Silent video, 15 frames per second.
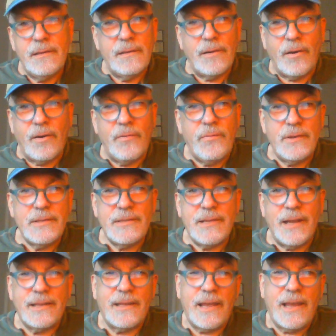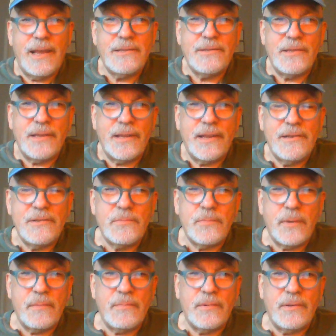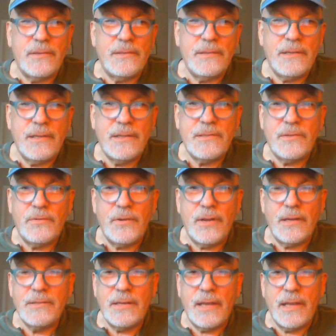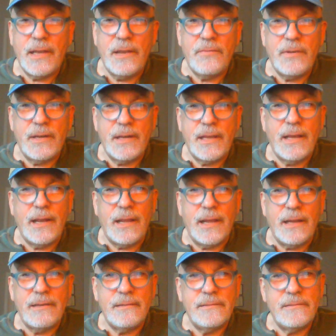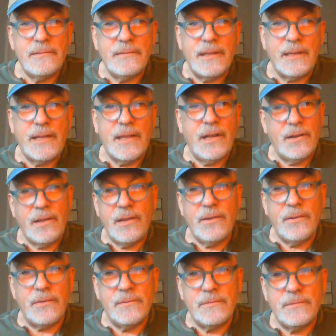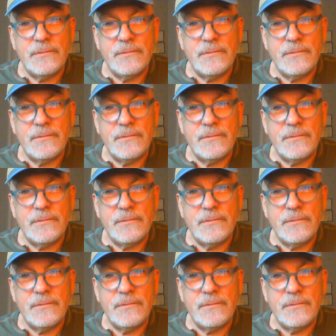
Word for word: Often it's not the cancer that kills people; it's the drugs they give you to kill it that kill you.